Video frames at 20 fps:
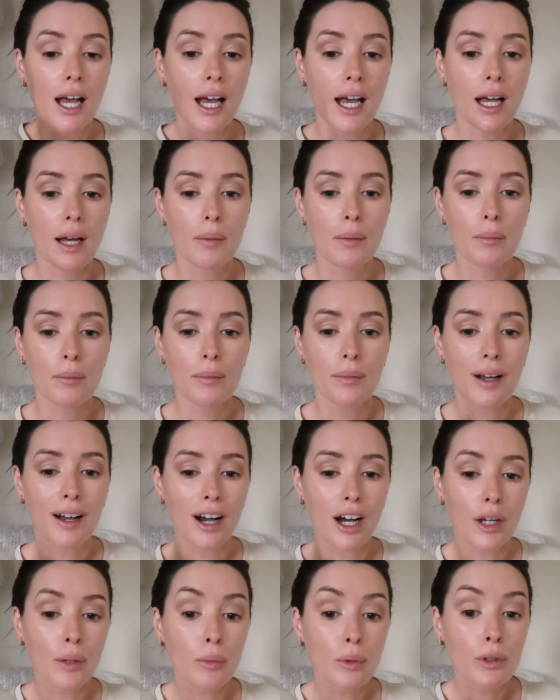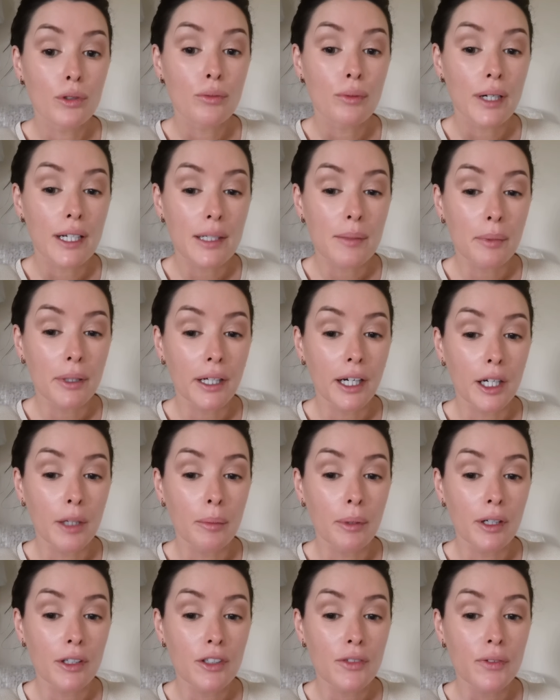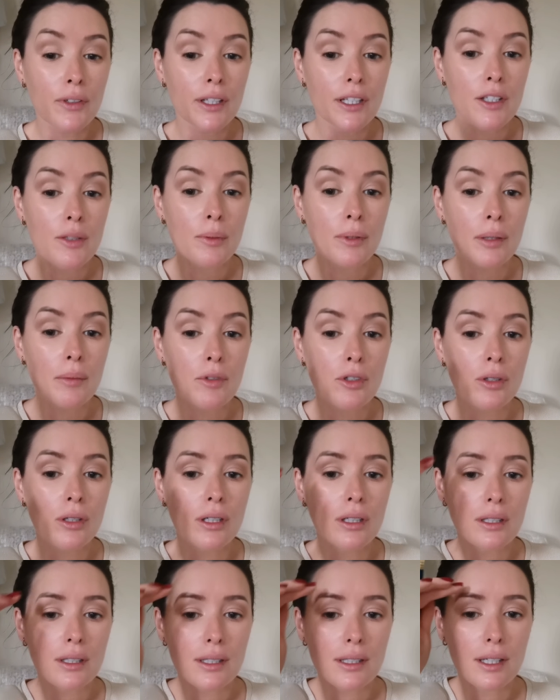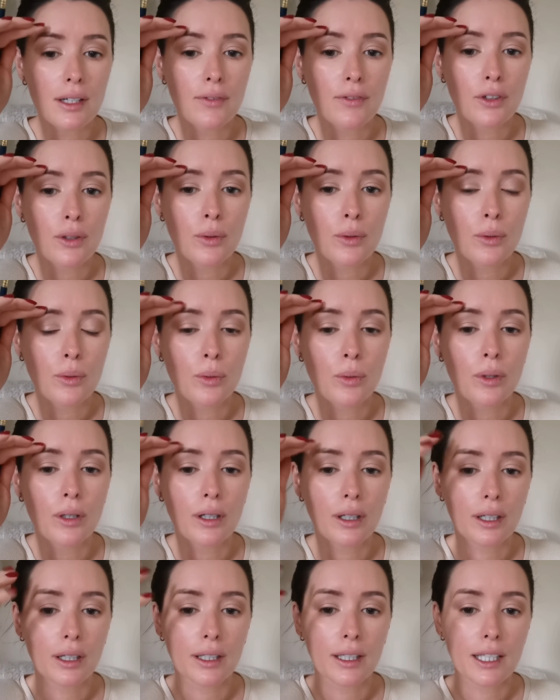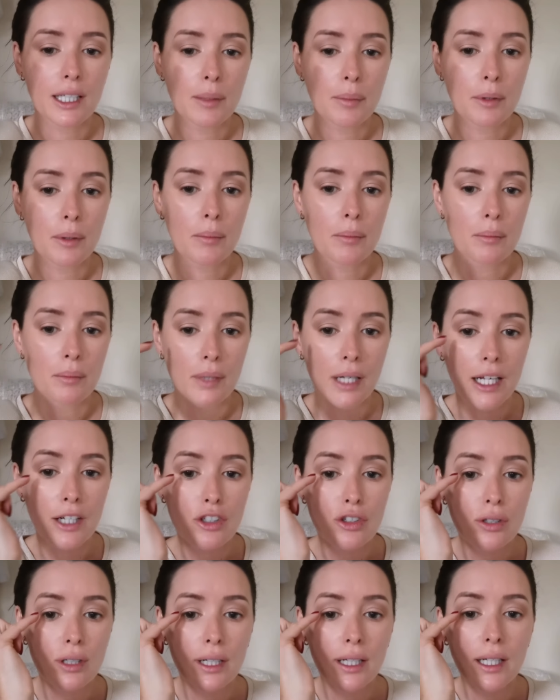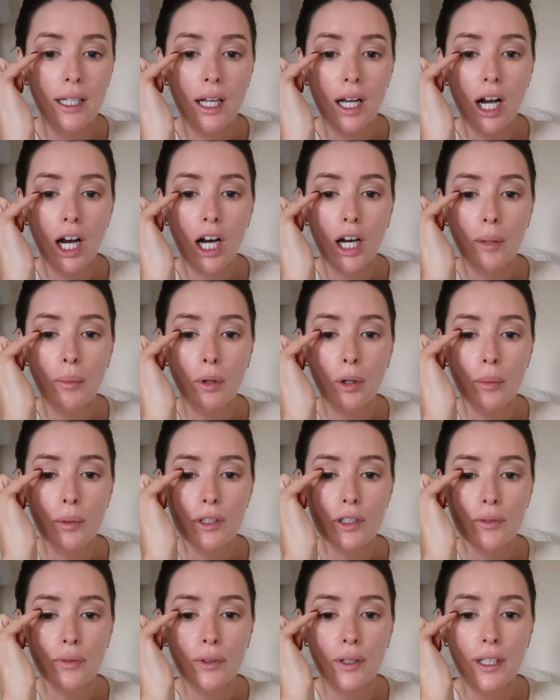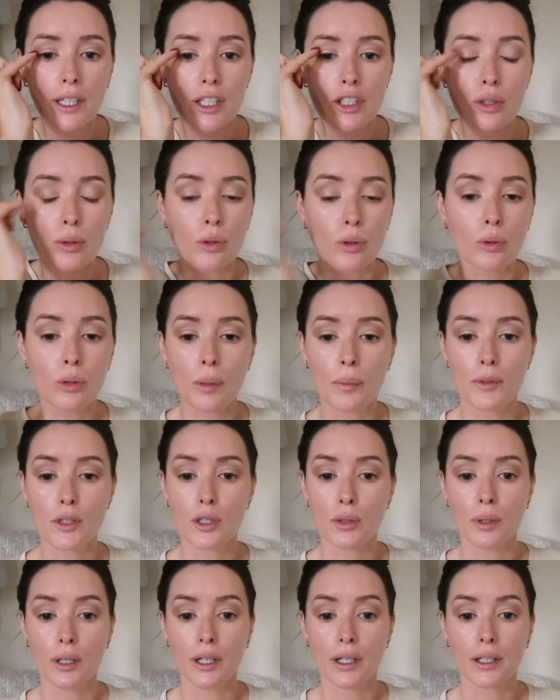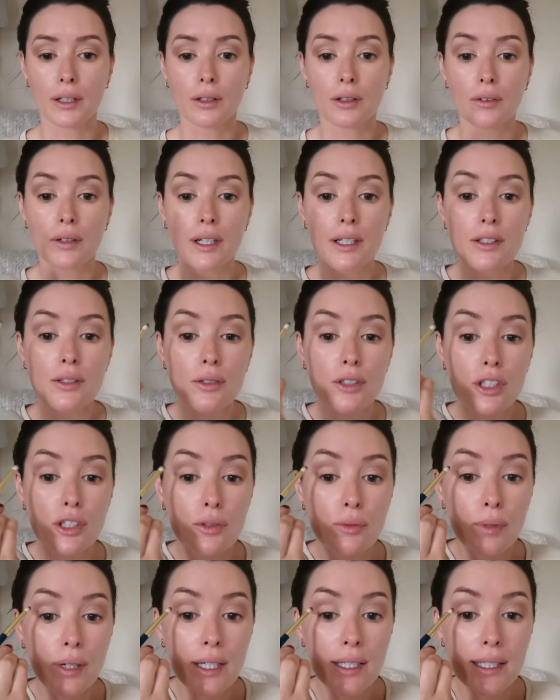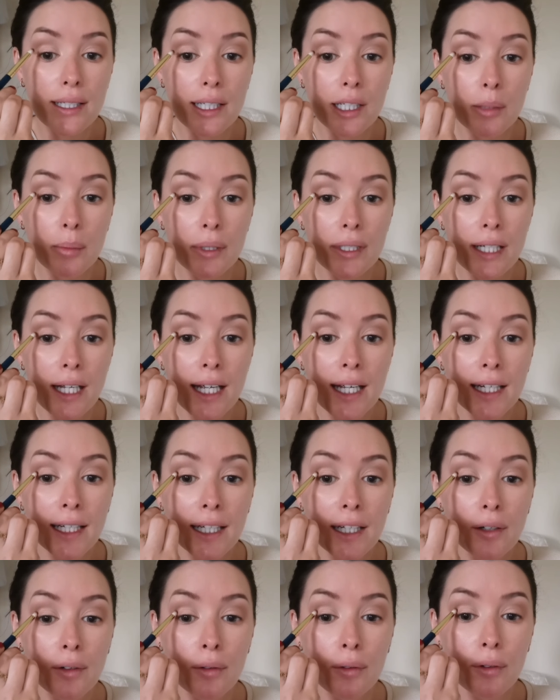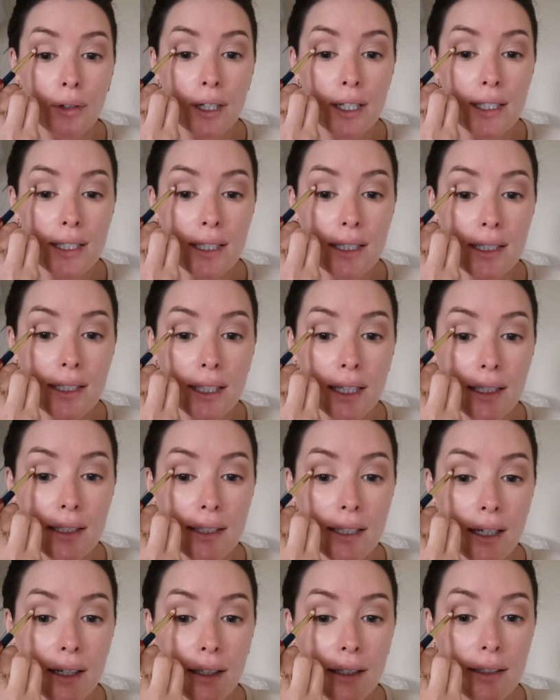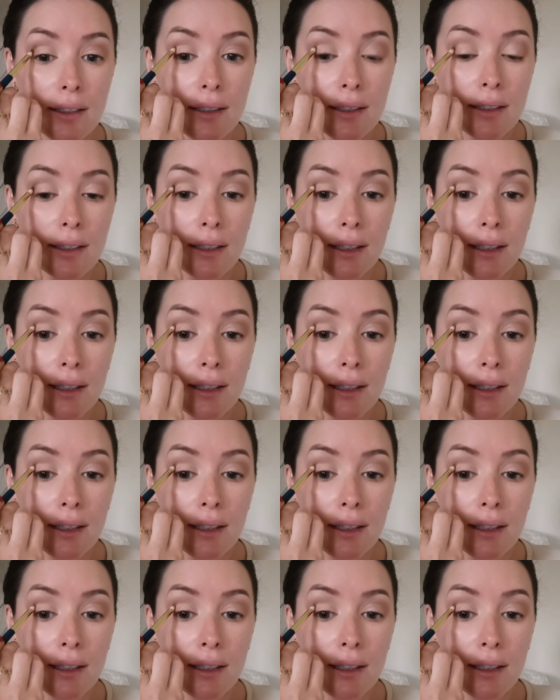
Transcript: I would raise my eyebrows for this when I'm doing it, because if you kind of keep them naturally, I'm always afraid that you'll go up too high. All right, so just raise a little bit, get right into that socket,